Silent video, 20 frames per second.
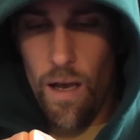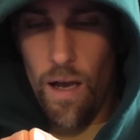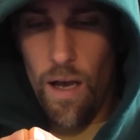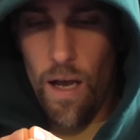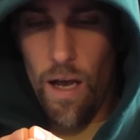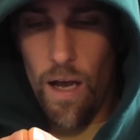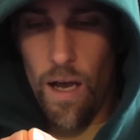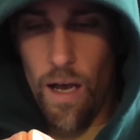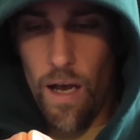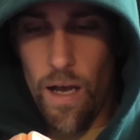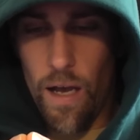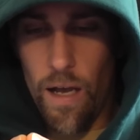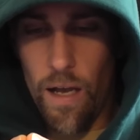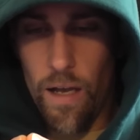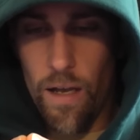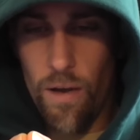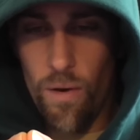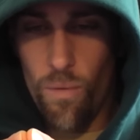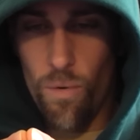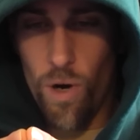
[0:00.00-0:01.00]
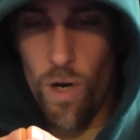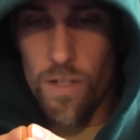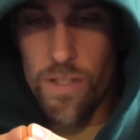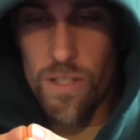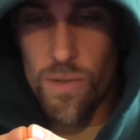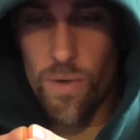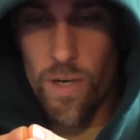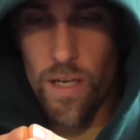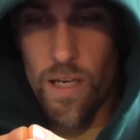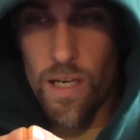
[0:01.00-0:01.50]
Uh, we're
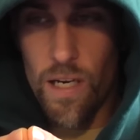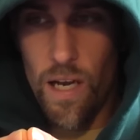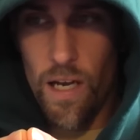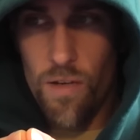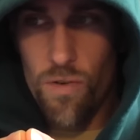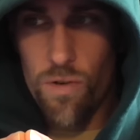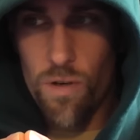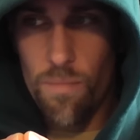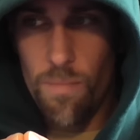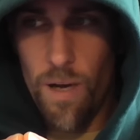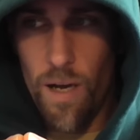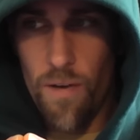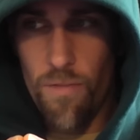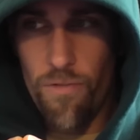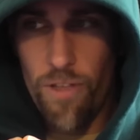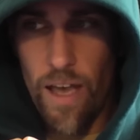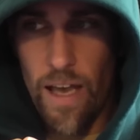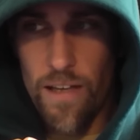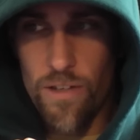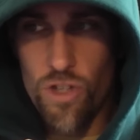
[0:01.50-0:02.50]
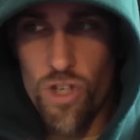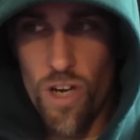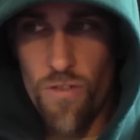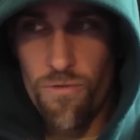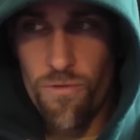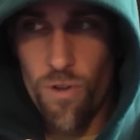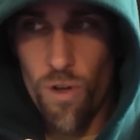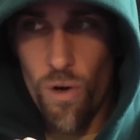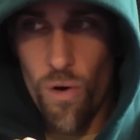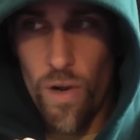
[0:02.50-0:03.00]
also in a conundrum of that
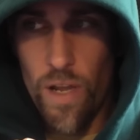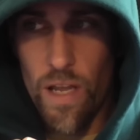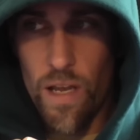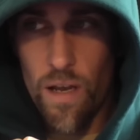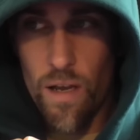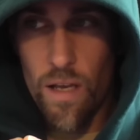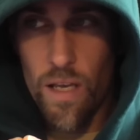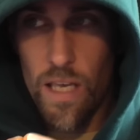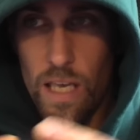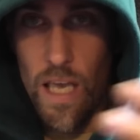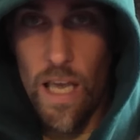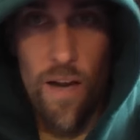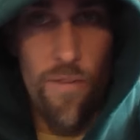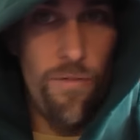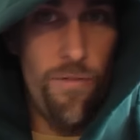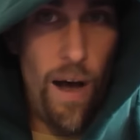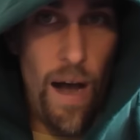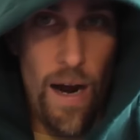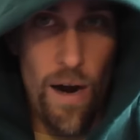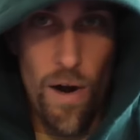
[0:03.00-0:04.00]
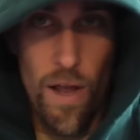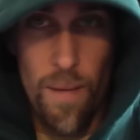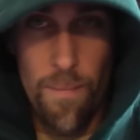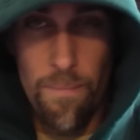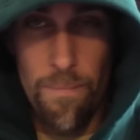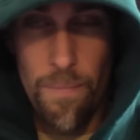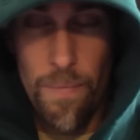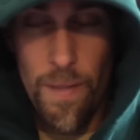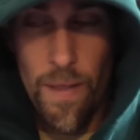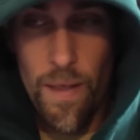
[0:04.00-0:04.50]
Jeff Lurie can't fire him.
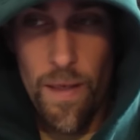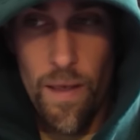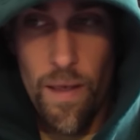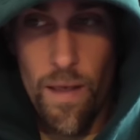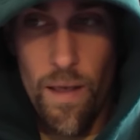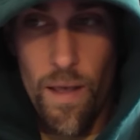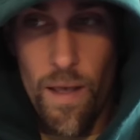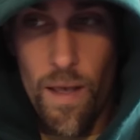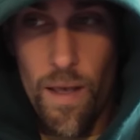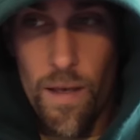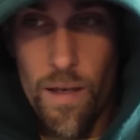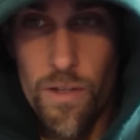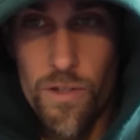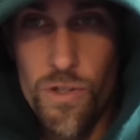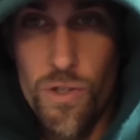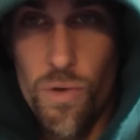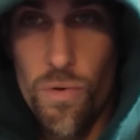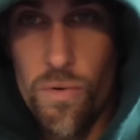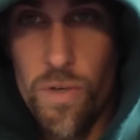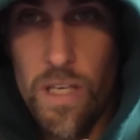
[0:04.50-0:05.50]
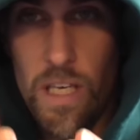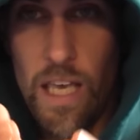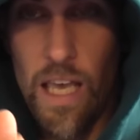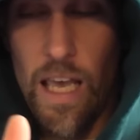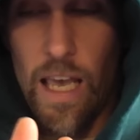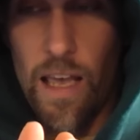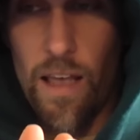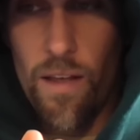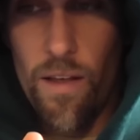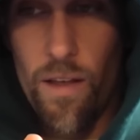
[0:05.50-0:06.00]
Because you
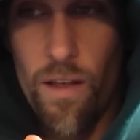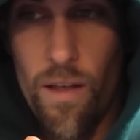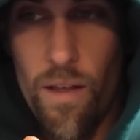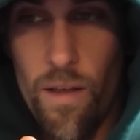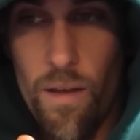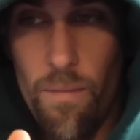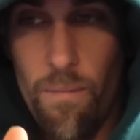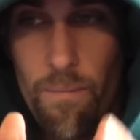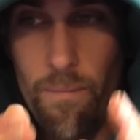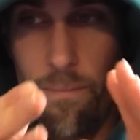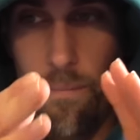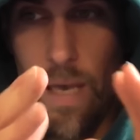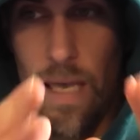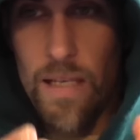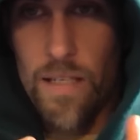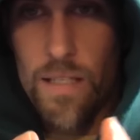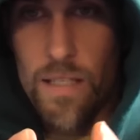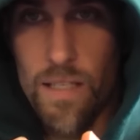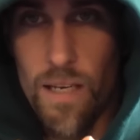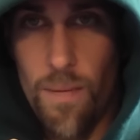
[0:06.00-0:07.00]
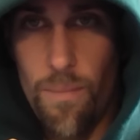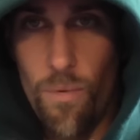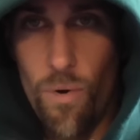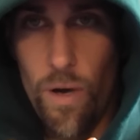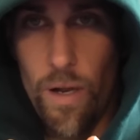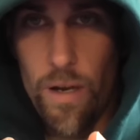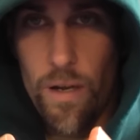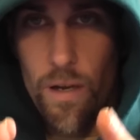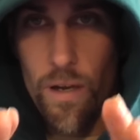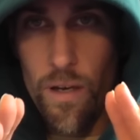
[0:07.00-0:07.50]
can't make
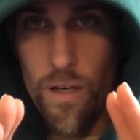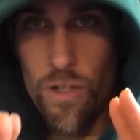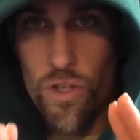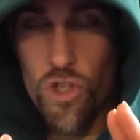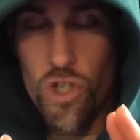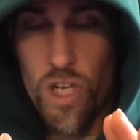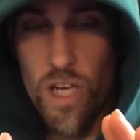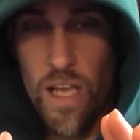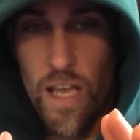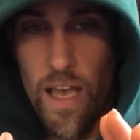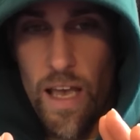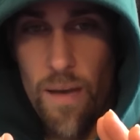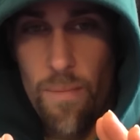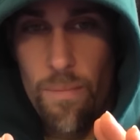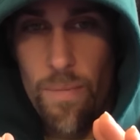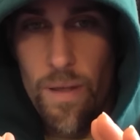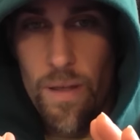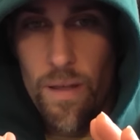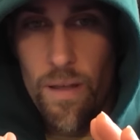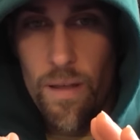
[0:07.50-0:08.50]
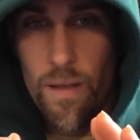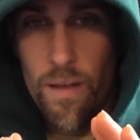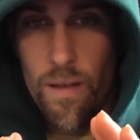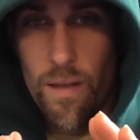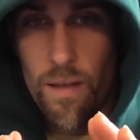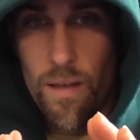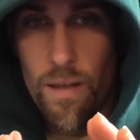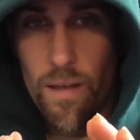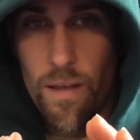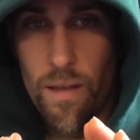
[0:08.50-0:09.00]
someone a GM
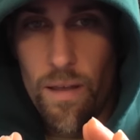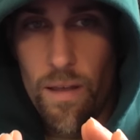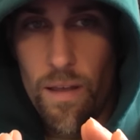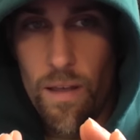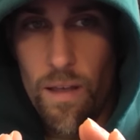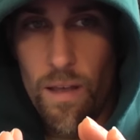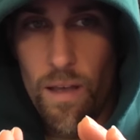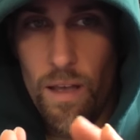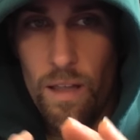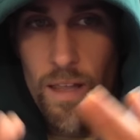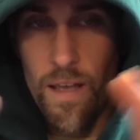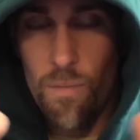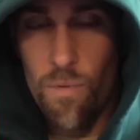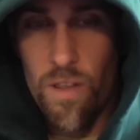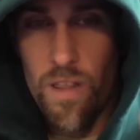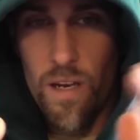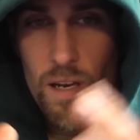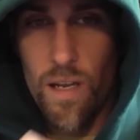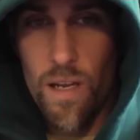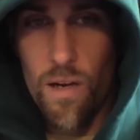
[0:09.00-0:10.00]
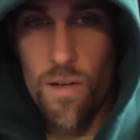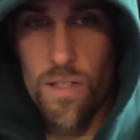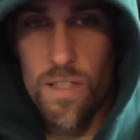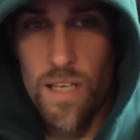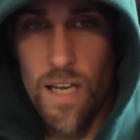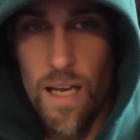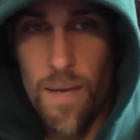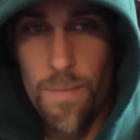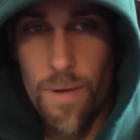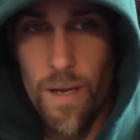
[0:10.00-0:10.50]
and then within a year's
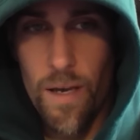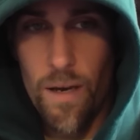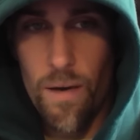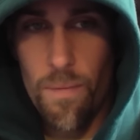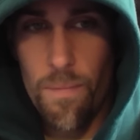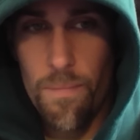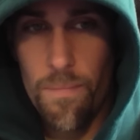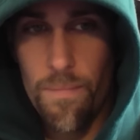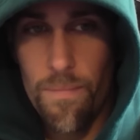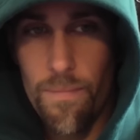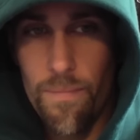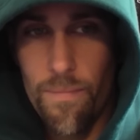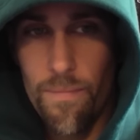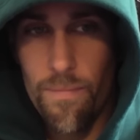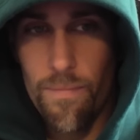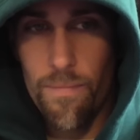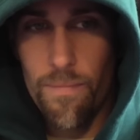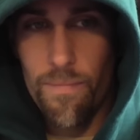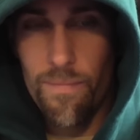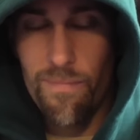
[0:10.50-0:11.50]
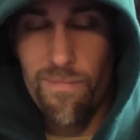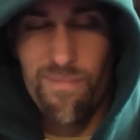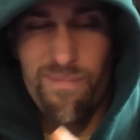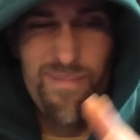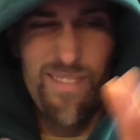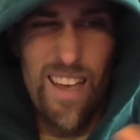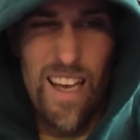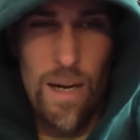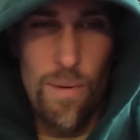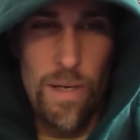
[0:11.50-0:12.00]
time go,
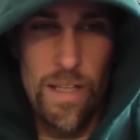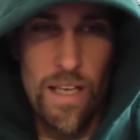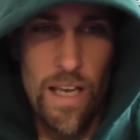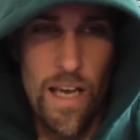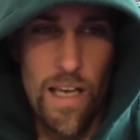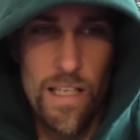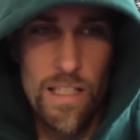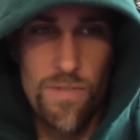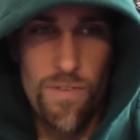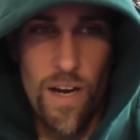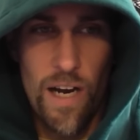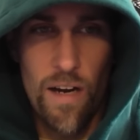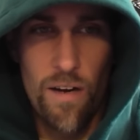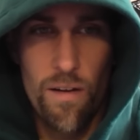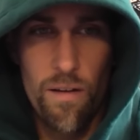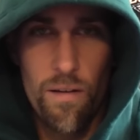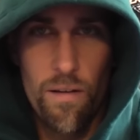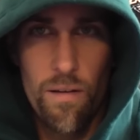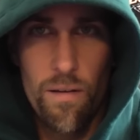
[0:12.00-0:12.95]
I don't want the guy, he's fired.